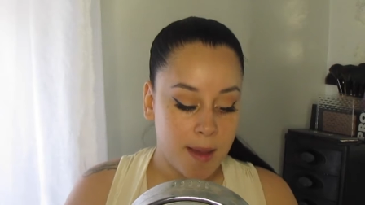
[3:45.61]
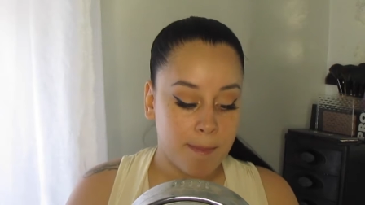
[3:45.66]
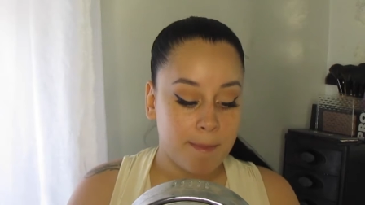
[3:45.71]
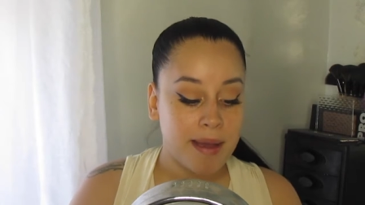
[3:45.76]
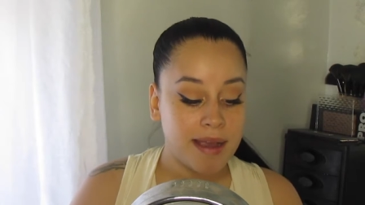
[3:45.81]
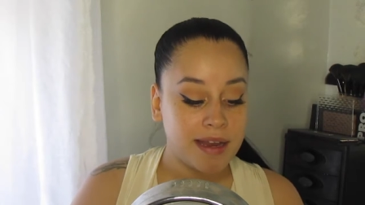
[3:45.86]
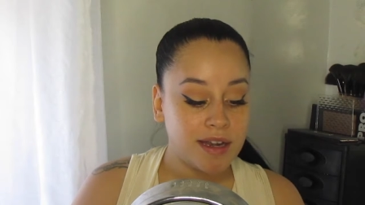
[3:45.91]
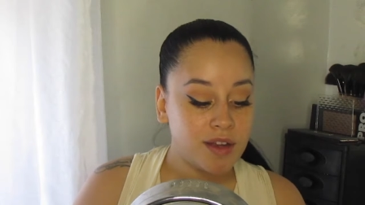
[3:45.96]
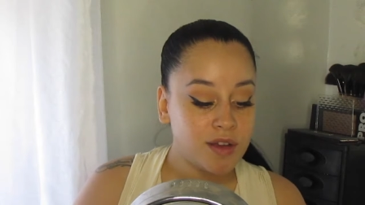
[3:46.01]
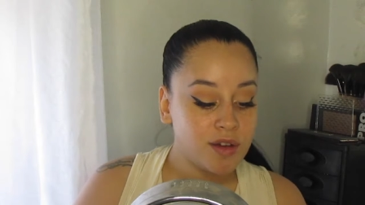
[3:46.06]

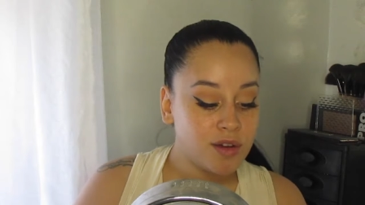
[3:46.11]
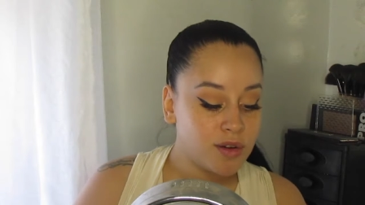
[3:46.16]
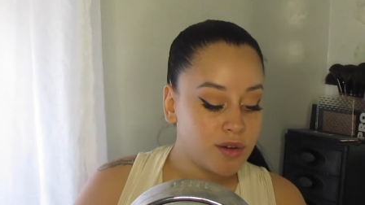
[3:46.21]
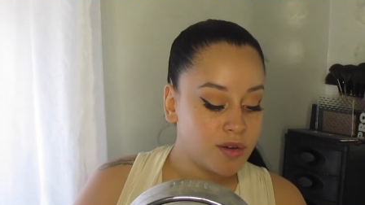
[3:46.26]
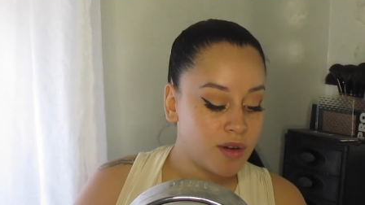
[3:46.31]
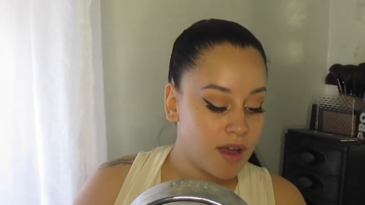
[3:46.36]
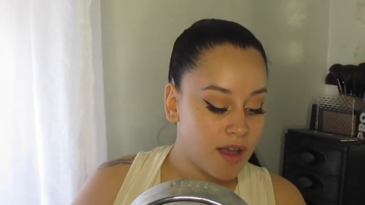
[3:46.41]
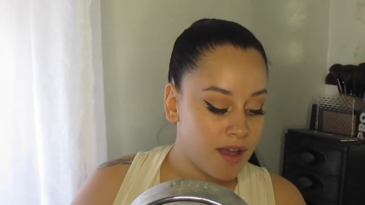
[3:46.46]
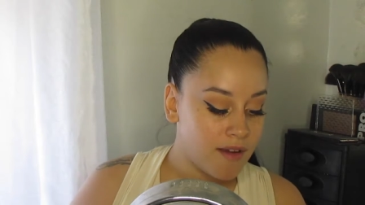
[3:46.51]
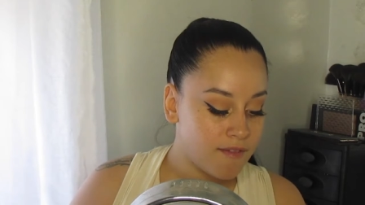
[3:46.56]
my
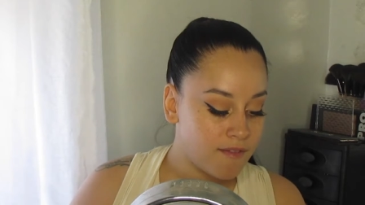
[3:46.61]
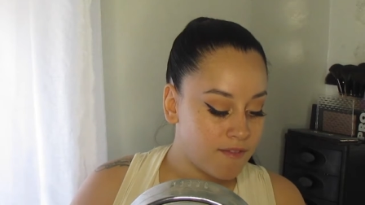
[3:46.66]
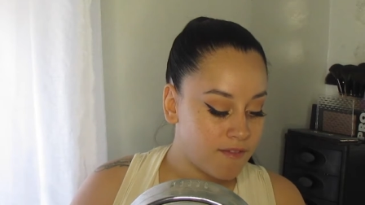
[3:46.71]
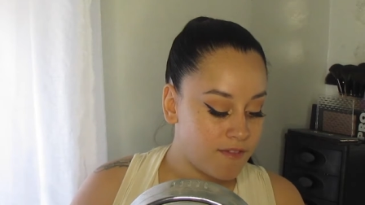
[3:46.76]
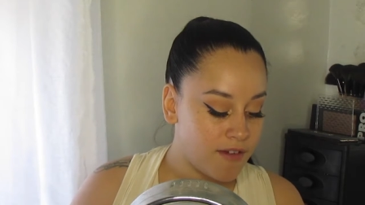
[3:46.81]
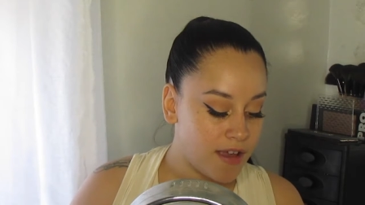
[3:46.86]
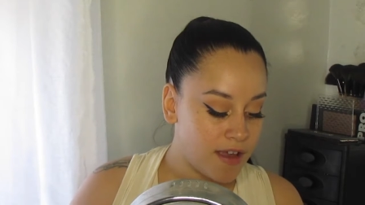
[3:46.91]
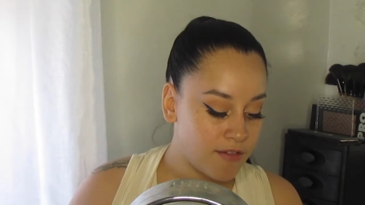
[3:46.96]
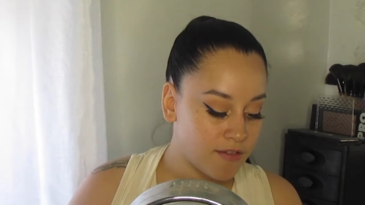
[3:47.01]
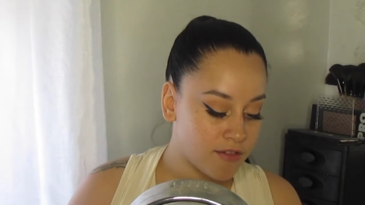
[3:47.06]
new
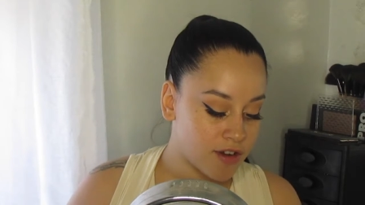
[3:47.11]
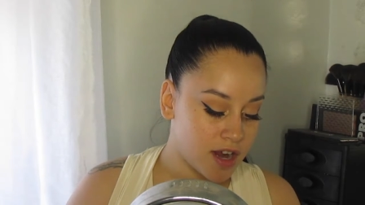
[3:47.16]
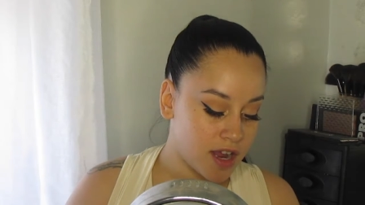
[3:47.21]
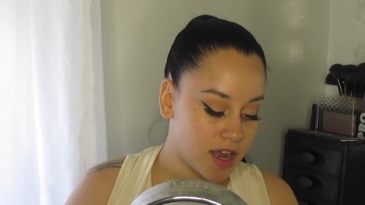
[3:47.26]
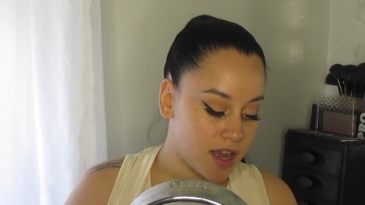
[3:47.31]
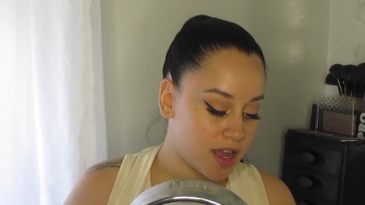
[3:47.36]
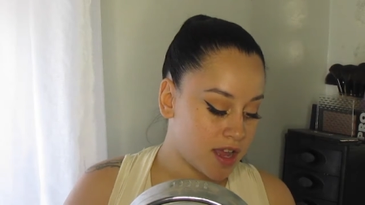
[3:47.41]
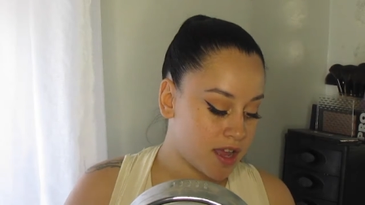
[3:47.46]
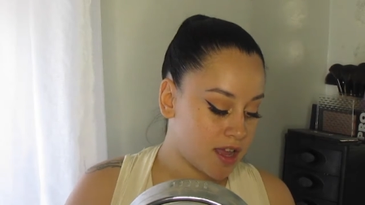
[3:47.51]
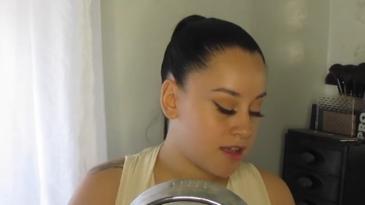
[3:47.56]

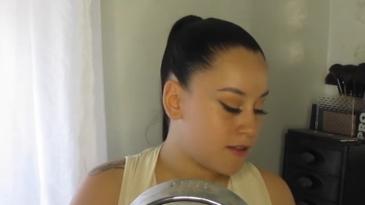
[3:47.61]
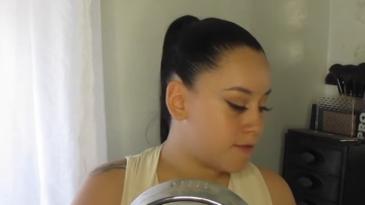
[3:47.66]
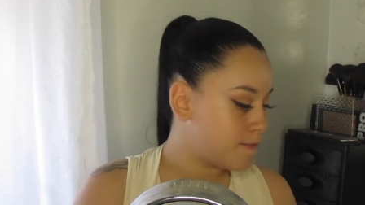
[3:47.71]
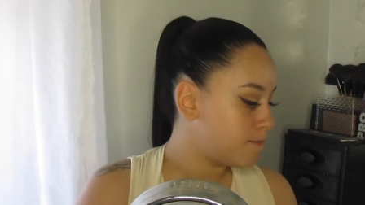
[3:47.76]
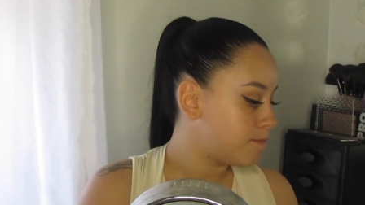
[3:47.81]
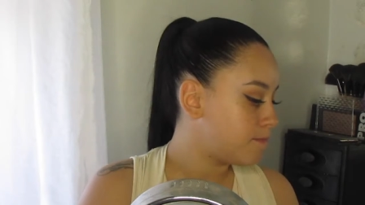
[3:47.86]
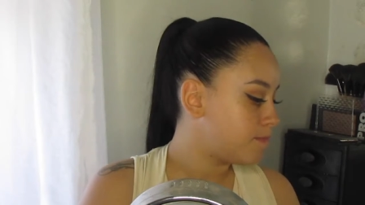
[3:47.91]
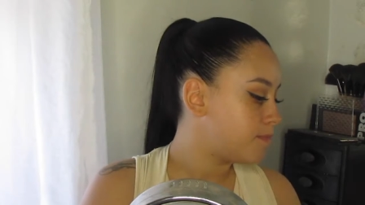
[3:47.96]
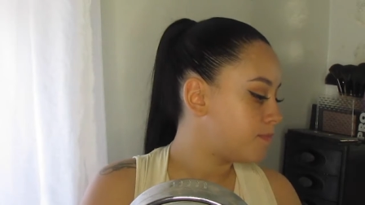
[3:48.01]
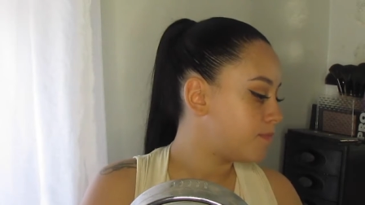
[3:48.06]
favorite
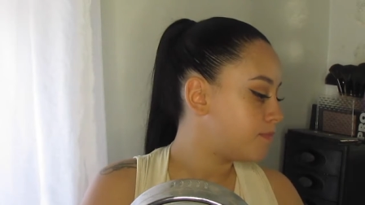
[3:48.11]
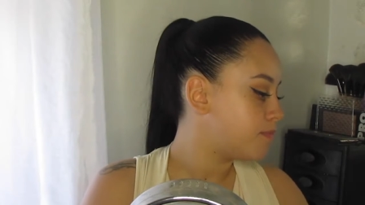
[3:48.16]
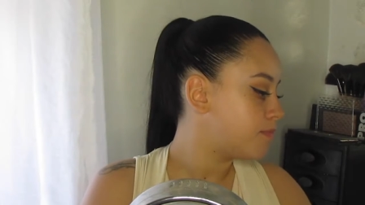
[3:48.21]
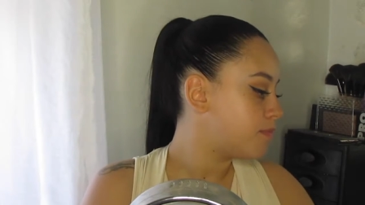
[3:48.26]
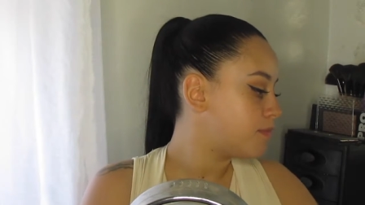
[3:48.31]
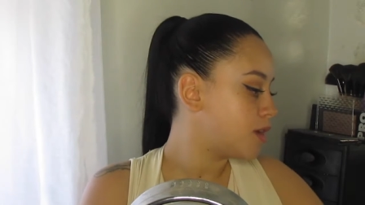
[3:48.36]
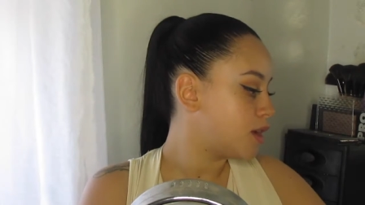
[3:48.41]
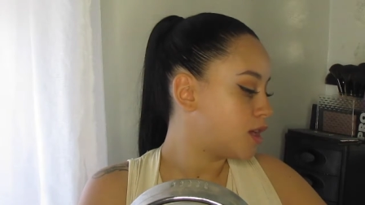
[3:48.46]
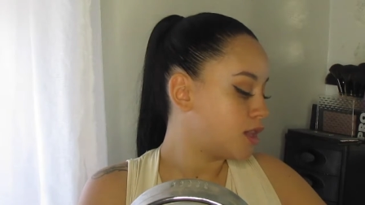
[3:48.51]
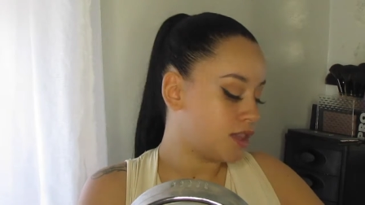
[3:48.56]

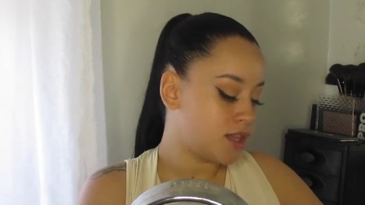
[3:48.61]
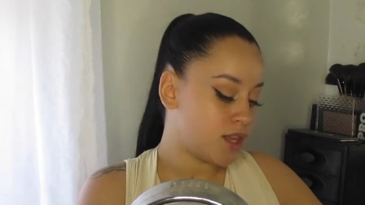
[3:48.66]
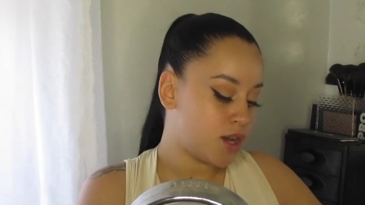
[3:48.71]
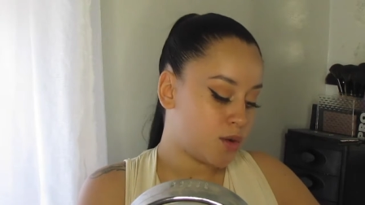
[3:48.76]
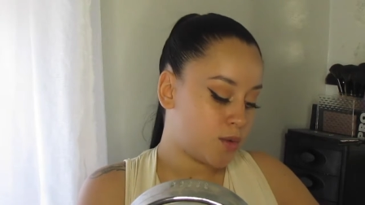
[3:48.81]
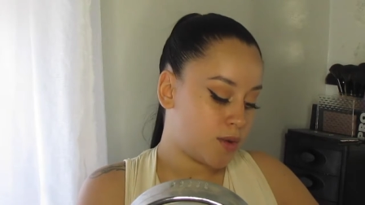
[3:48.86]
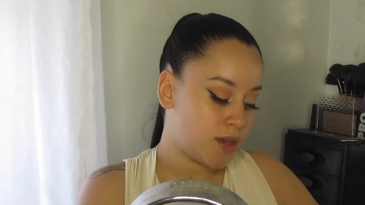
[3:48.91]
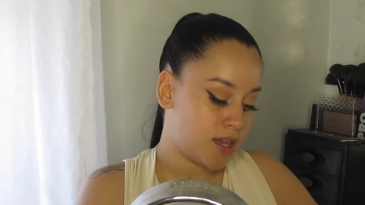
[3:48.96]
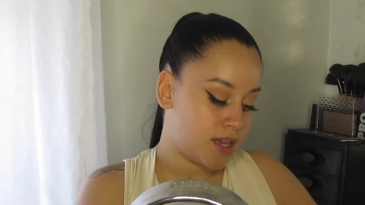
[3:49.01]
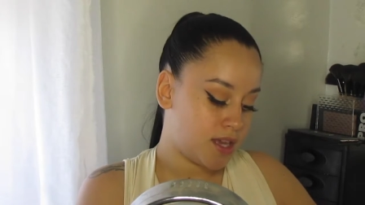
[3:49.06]

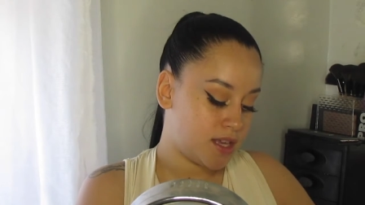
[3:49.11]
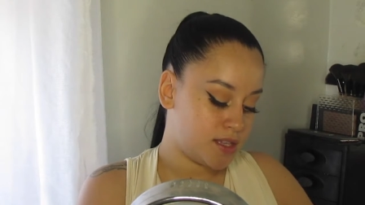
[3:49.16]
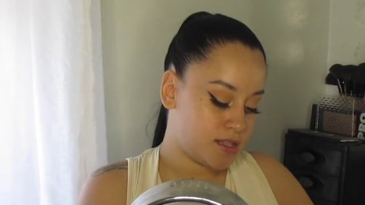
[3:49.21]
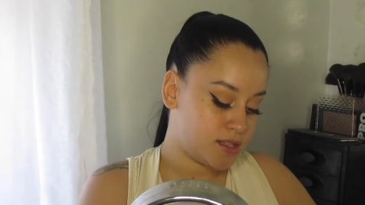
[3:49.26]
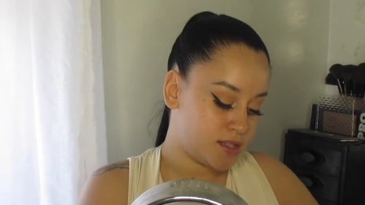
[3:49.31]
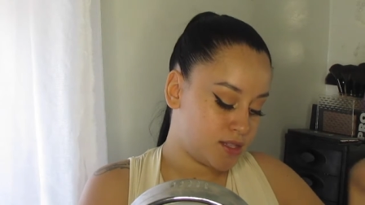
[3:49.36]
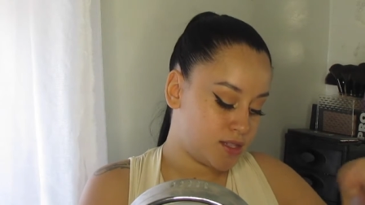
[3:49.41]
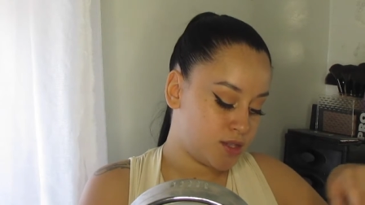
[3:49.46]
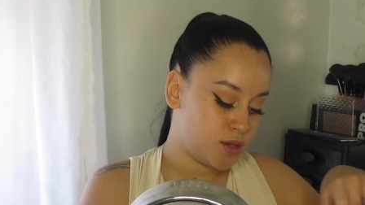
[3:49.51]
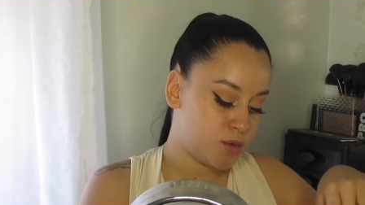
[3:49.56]
glowy,
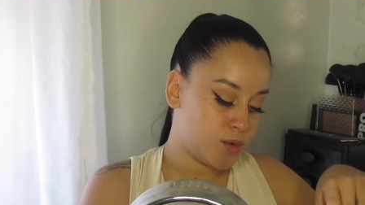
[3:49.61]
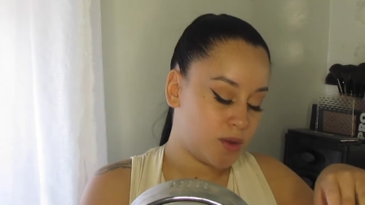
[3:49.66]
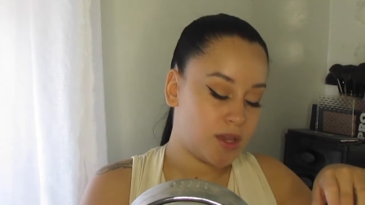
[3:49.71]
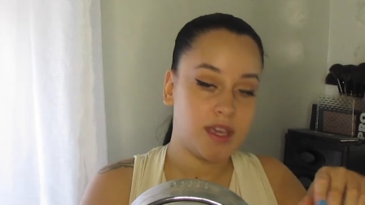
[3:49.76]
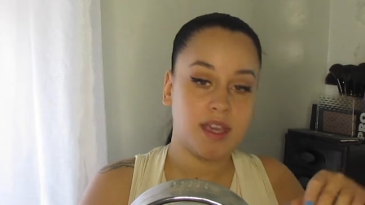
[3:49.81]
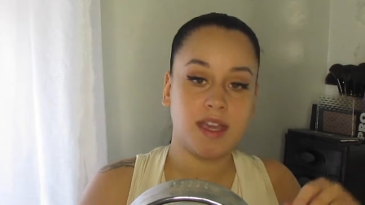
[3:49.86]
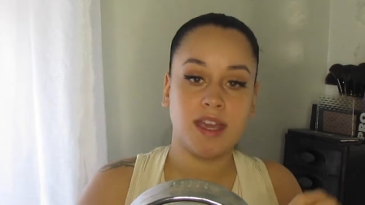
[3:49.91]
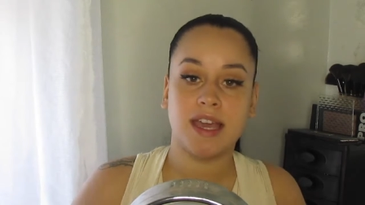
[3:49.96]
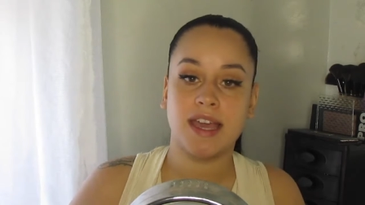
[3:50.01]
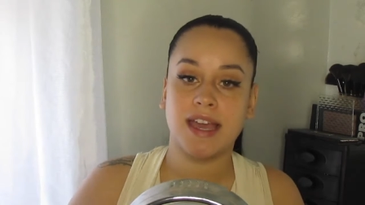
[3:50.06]

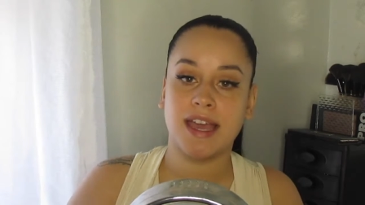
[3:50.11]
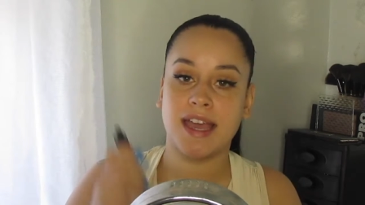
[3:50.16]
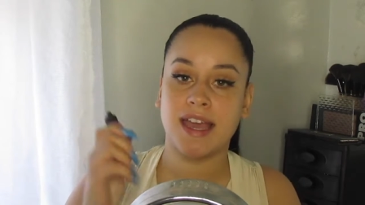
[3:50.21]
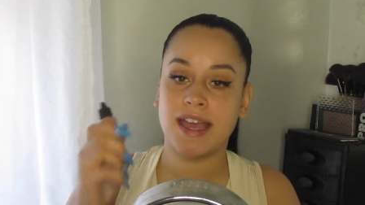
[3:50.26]
dewy,